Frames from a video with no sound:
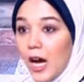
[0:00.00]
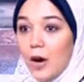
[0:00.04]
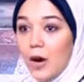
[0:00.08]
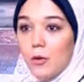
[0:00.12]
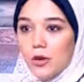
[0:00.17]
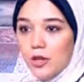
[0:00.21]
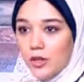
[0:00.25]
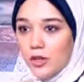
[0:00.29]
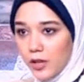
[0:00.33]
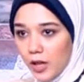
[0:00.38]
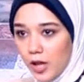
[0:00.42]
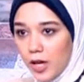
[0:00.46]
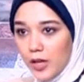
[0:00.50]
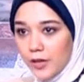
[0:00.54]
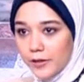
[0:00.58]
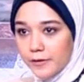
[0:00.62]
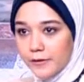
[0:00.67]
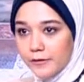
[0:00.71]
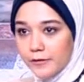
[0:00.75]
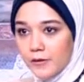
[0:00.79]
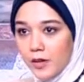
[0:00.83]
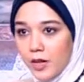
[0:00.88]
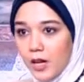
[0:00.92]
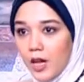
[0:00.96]
our
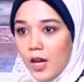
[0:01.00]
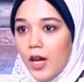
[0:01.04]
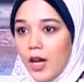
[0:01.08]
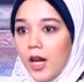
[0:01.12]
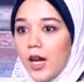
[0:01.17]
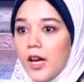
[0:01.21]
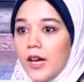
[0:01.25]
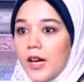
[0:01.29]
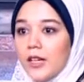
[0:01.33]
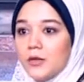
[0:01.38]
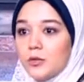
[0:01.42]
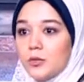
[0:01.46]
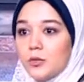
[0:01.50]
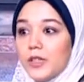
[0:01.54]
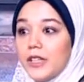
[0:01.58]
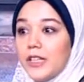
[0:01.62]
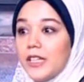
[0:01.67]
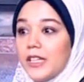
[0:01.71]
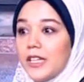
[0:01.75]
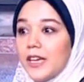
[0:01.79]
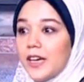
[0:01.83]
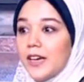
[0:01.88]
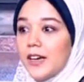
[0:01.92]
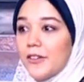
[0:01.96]
life, and we